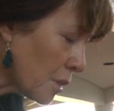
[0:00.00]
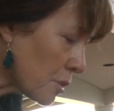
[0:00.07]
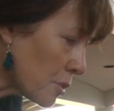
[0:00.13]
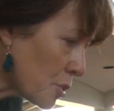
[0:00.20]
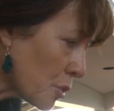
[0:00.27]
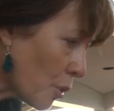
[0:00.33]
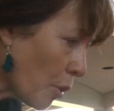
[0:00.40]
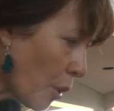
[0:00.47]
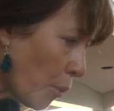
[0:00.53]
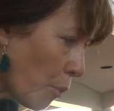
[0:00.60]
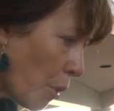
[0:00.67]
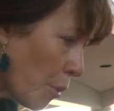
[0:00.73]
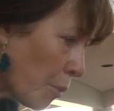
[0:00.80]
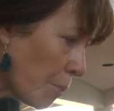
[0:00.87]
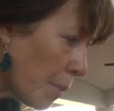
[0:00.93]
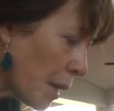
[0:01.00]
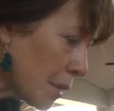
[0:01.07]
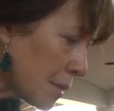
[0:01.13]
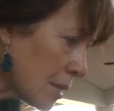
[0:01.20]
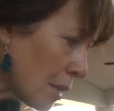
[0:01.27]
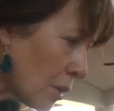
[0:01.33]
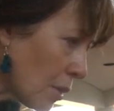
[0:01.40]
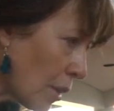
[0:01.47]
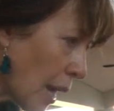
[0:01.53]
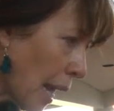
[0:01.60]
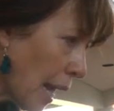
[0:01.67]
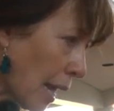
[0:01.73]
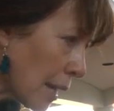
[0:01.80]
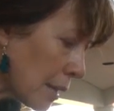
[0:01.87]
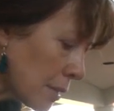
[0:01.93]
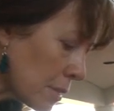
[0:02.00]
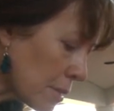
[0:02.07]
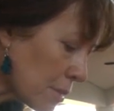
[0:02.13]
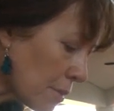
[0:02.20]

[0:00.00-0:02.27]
a scientist or an engineer, but, uh,